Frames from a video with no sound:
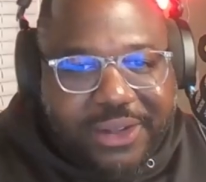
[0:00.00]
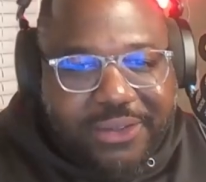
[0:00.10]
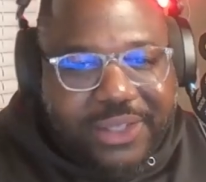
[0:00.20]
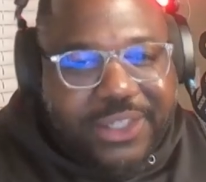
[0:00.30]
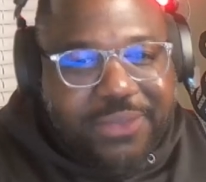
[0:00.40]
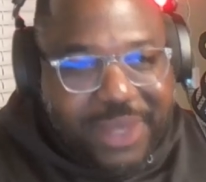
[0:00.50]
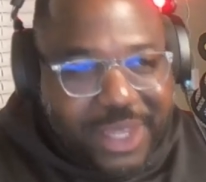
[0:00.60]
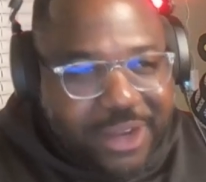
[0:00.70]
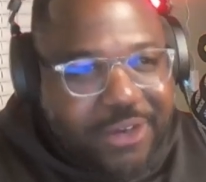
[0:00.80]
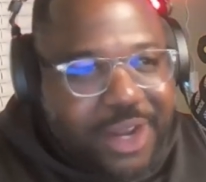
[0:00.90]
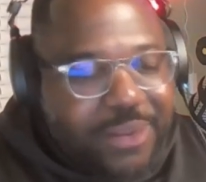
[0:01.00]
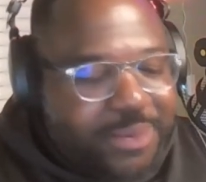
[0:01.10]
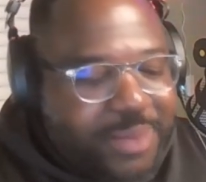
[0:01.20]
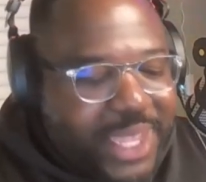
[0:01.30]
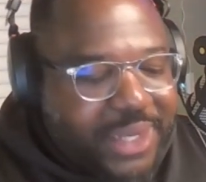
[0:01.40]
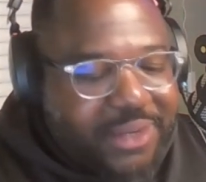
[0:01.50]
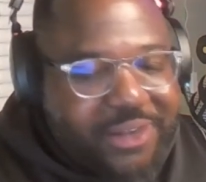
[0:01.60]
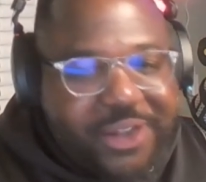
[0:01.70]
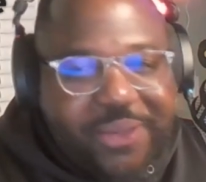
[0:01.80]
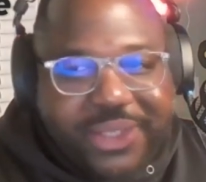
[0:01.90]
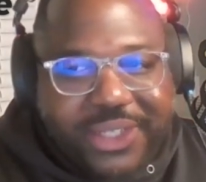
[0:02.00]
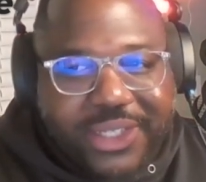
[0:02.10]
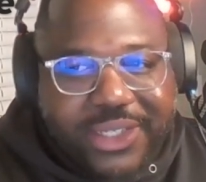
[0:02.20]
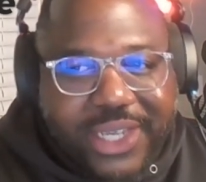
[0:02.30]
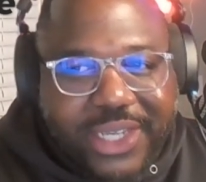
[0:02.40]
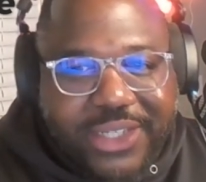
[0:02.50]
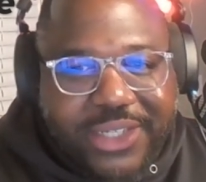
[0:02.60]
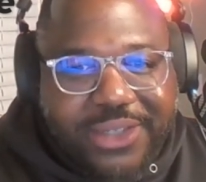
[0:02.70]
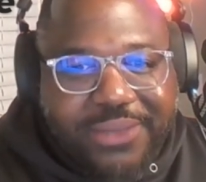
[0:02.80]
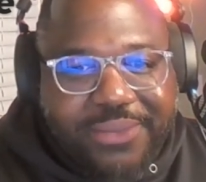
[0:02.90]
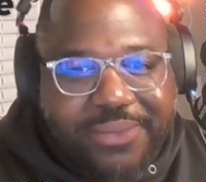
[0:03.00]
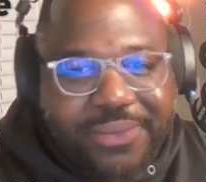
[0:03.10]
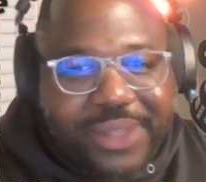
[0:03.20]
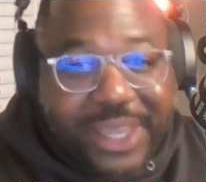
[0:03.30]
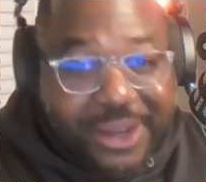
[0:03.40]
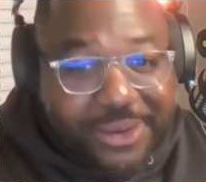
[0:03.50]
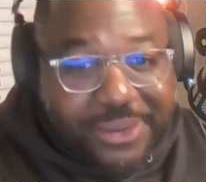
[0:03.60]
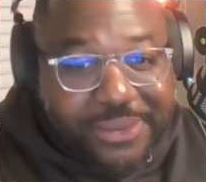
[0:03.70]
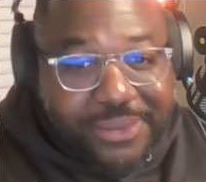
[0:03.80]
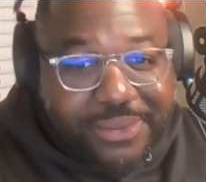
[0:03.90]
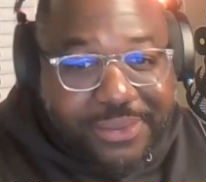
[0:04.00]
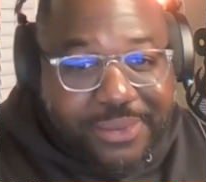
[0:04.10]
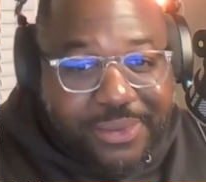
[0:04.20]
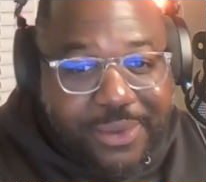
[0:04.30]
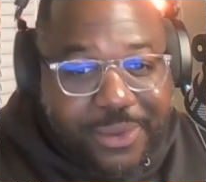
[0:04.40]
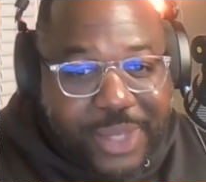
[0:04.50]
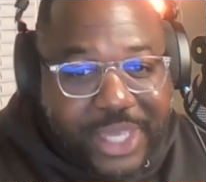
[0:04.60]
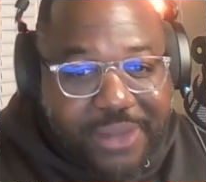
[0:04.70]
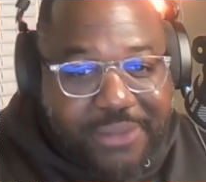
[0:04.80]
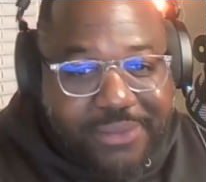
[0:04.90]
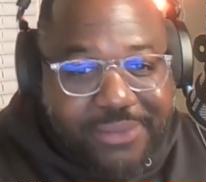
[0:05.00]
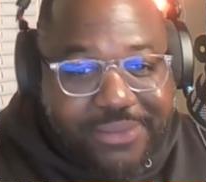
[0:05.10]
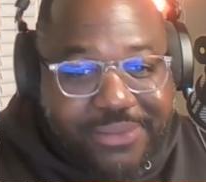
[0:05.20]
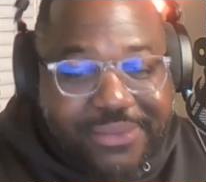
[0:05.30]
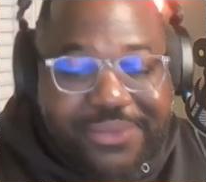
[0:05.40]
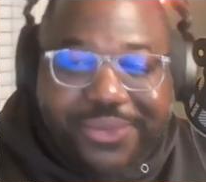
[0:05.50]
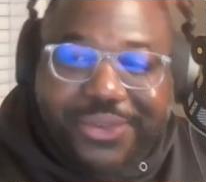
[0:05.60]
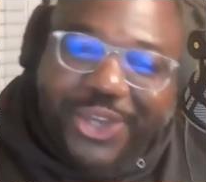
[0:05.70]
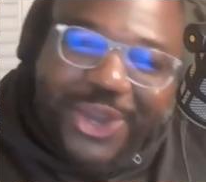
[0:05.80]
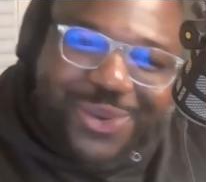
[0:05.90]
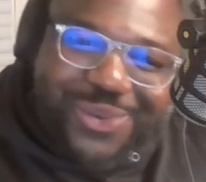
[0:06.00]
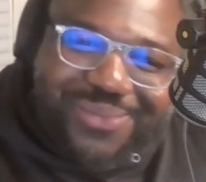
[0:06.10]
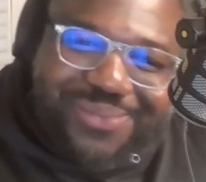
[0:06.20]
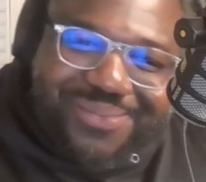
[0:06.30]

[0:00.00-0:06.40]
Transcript: of this incredible man coming to the stage. Here we go.